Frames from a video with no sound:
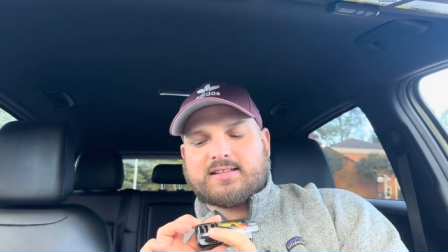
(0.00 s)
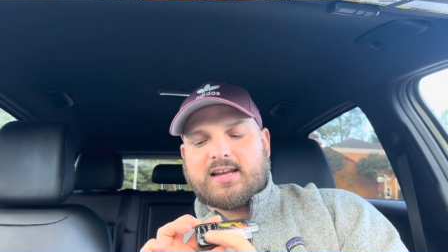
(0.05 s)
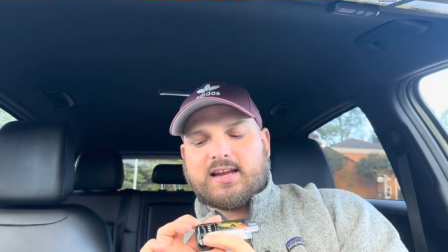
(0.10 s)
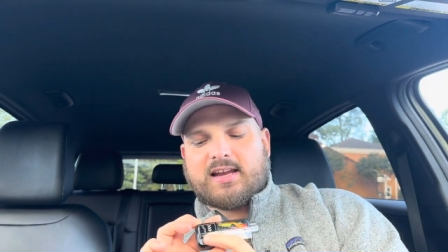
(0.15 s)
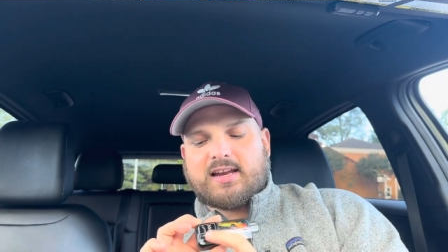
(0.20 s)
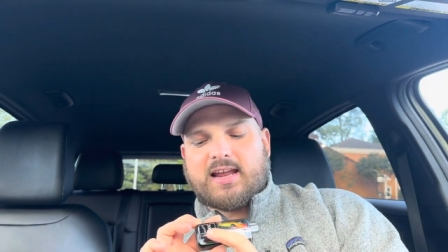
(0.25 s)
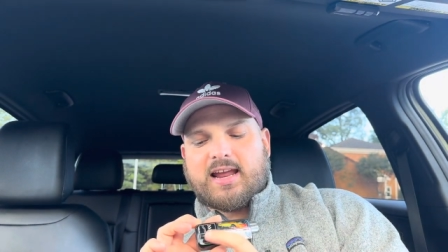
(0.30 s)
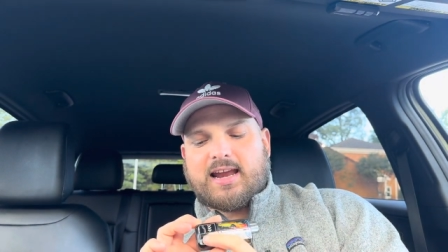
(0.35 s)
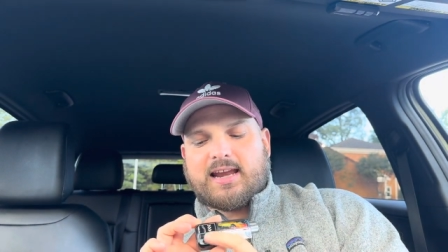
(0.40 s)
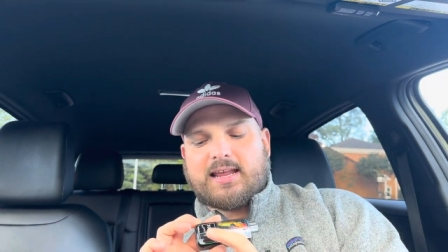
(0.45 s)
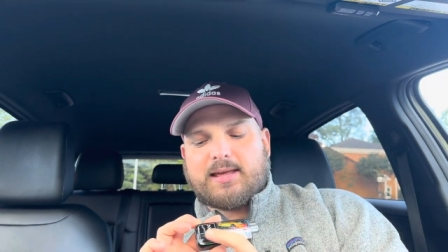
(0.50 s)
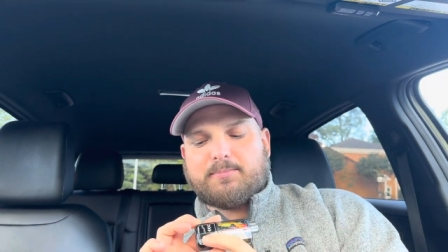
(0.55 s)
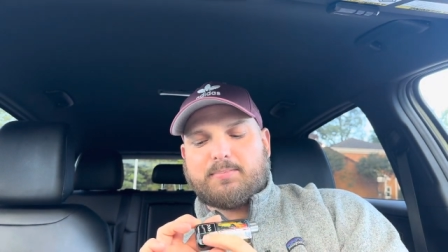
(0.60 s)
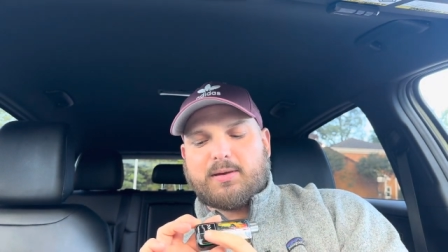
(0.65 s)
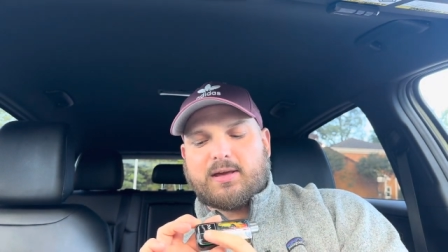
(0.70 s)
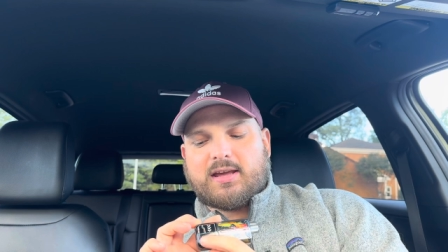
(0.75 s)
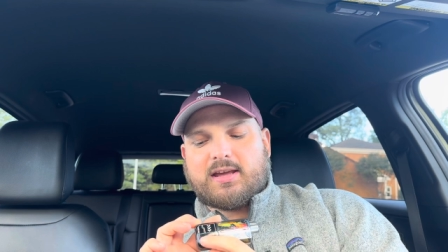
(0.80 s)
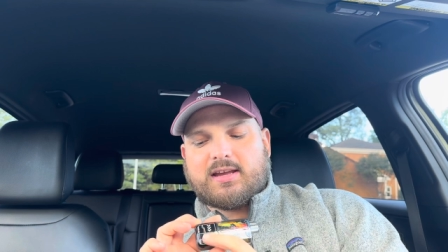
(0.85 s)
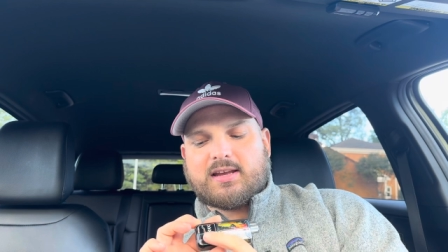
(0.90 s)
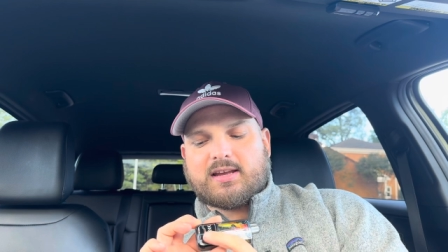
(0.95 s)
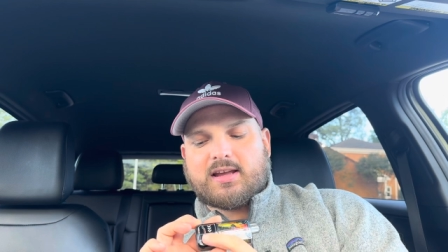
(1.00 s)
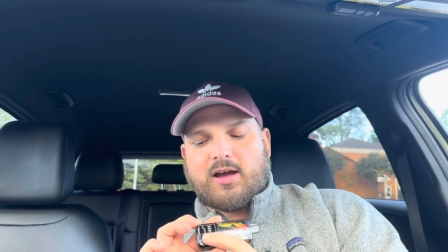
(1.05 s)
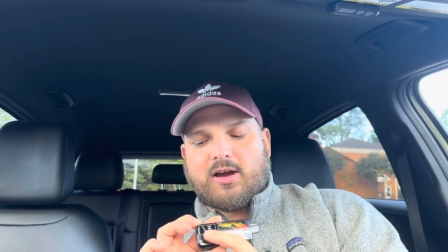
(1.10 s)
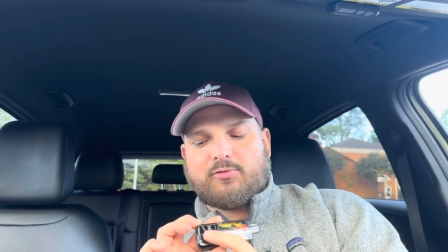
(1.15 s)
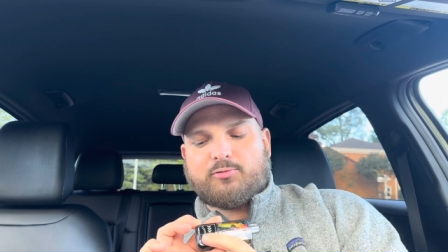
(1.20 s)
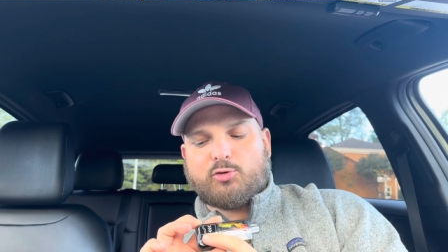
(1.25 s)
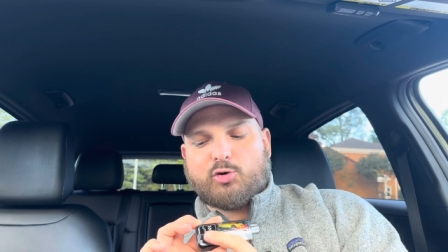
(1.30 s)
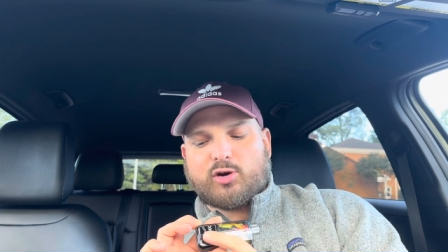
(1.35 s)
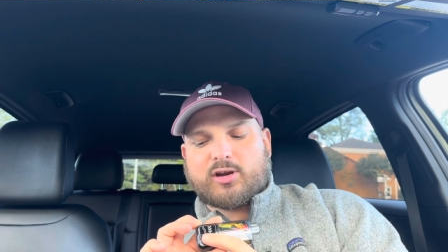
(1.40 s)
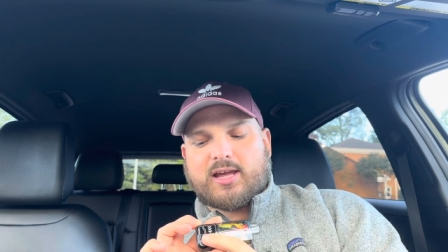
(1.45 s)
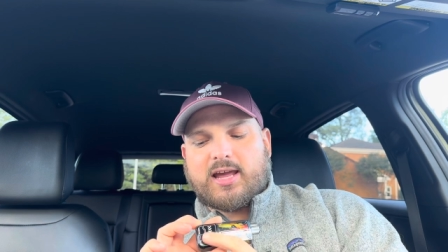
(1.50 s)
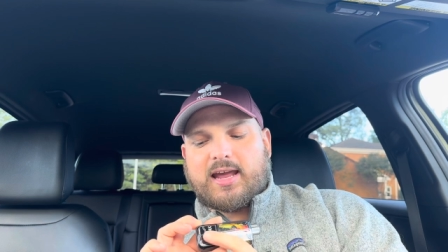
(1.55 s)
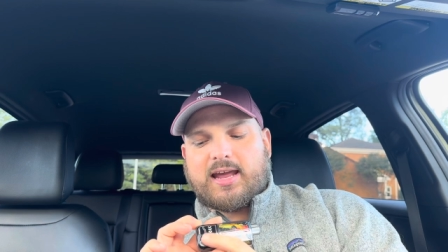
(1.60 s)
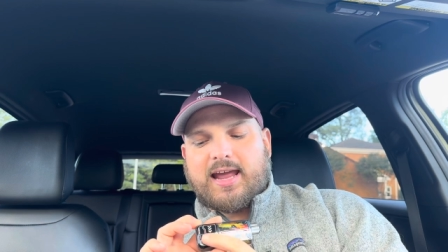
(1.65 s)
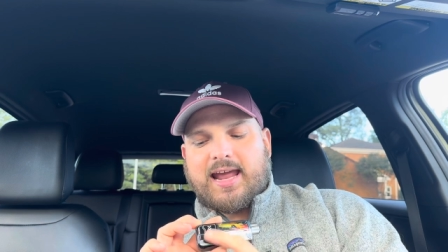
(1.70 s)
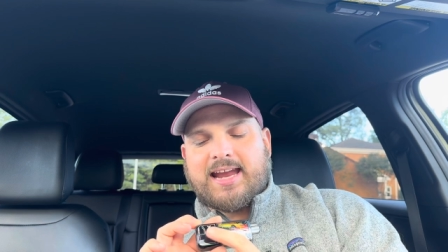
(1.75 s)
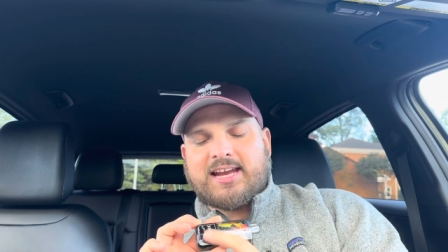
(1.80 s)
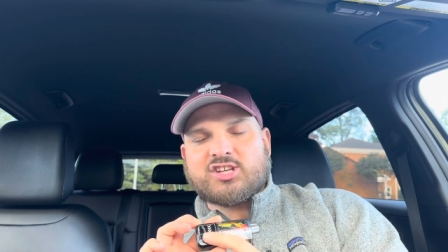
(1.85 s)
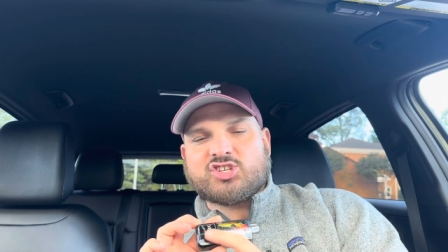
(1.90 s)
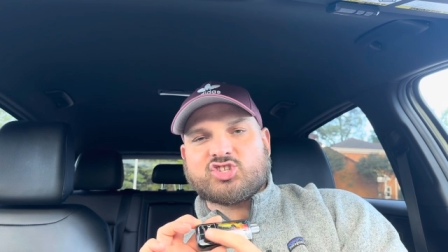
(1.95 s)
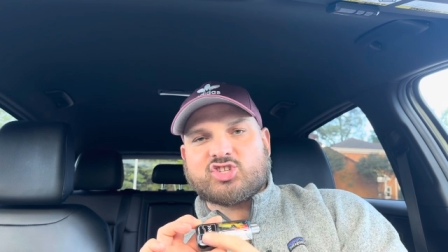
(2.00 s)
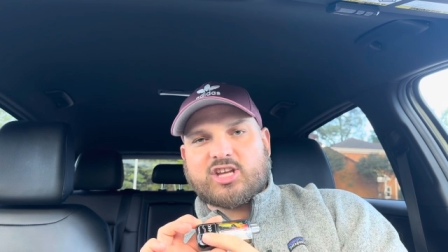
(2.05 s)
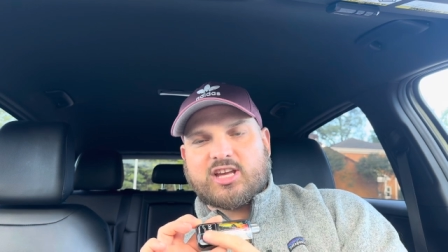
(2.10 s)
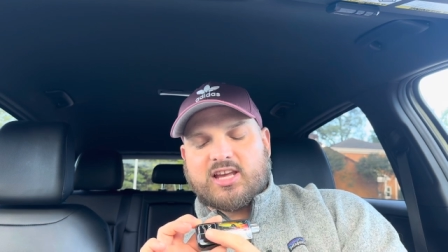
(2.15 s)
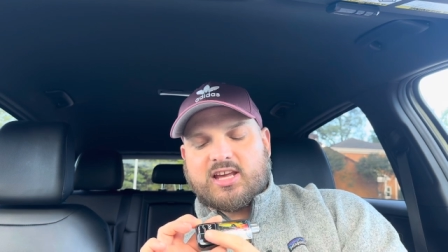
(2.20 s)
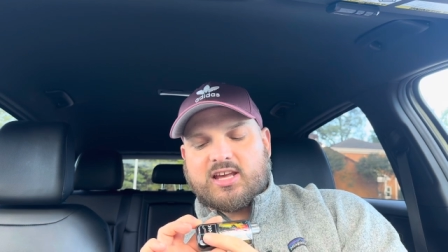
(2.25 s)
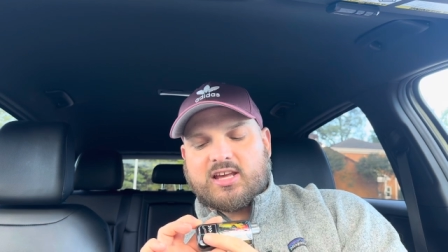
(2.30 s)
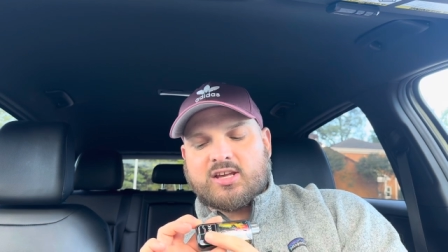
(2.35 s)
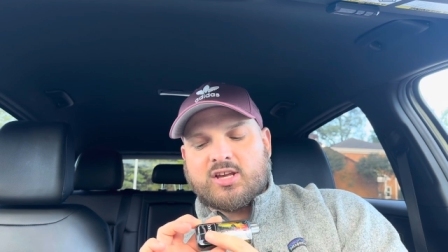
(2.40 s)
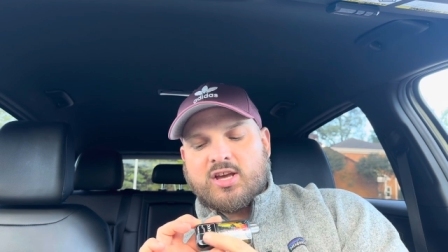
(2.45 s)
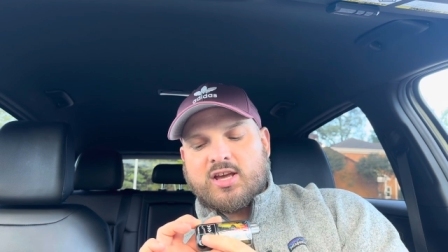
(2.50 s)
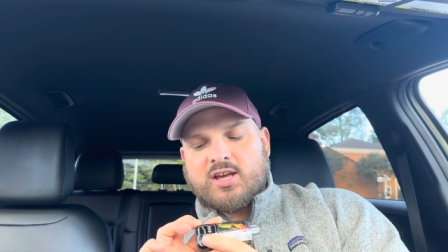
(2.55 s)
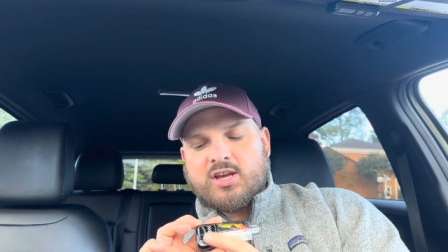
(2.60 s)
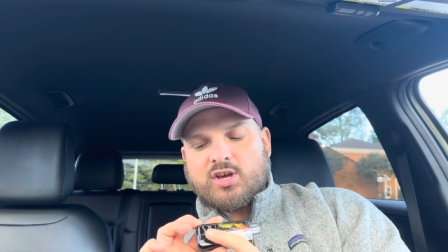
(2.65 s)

1080p uh, 4K HD